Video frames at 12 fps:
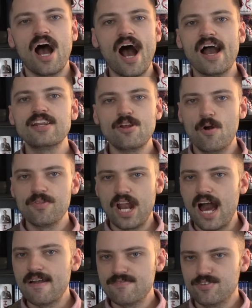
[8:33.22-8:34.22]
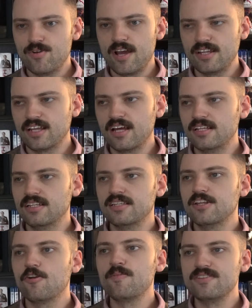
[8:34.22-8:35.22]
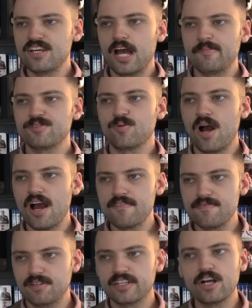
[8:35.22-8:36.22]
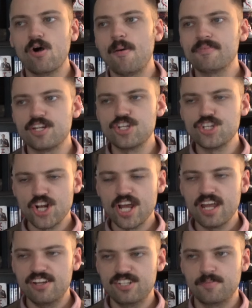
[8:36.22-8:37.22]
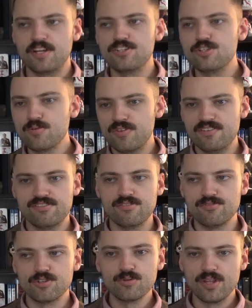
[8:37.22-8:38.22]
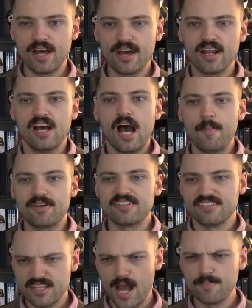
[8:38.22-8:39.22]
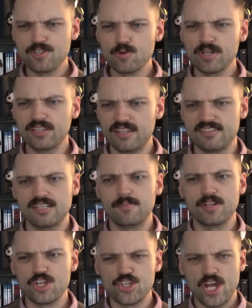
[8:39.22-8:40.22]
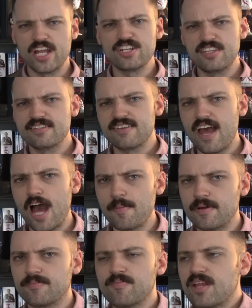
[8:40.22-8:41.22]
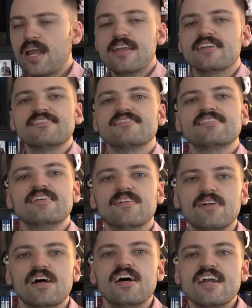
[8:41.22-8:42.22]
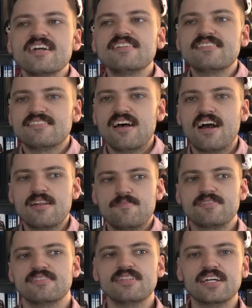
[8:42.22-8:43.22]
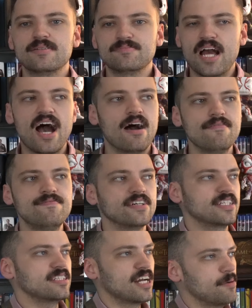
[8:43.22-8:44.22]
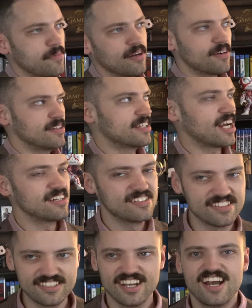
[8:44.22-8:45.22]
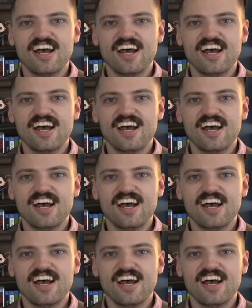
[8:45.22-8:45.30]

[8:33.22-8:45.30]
I know that I've tried, like, there have been times where I feel like, oh, I'm going to change, I'm going to do this or do that, I'm going to stop doing this, I'm going to change this habit. And yet, still, inside, I'm just like, ah, fuck it, come here. Like, I just,